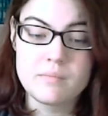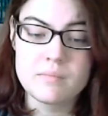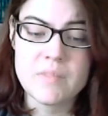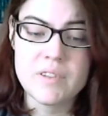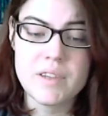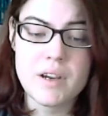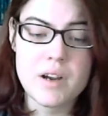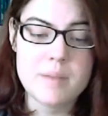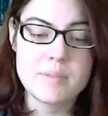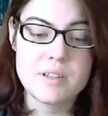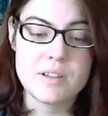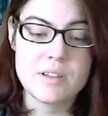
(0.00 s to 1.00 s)
there are up
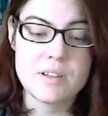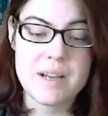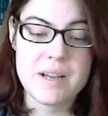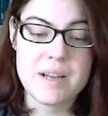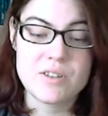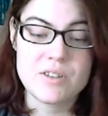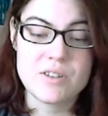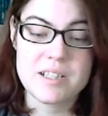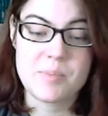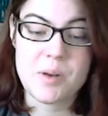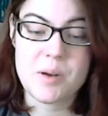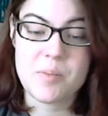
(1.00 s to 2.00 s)
to three
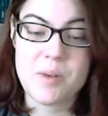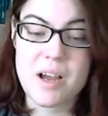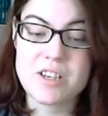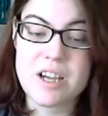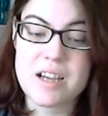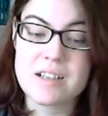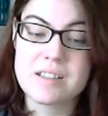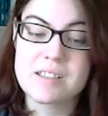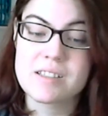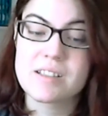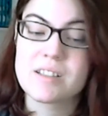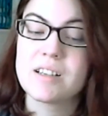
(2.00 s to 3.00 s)
entries per
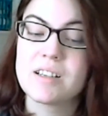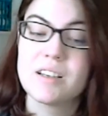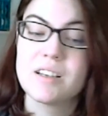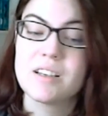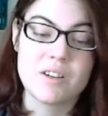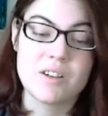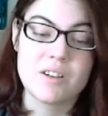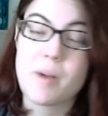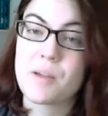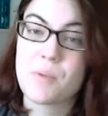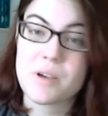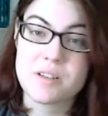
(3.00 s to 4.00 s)
project. Go
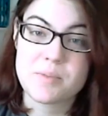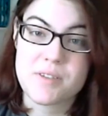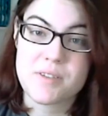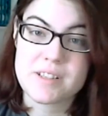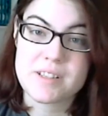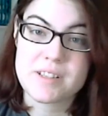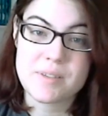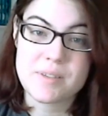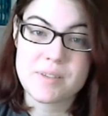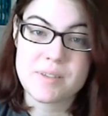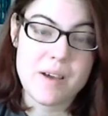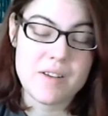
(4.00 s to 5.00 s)
back and watch previous
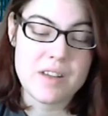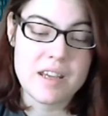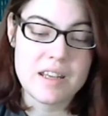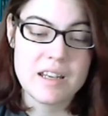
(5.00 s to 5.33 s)
episodes about it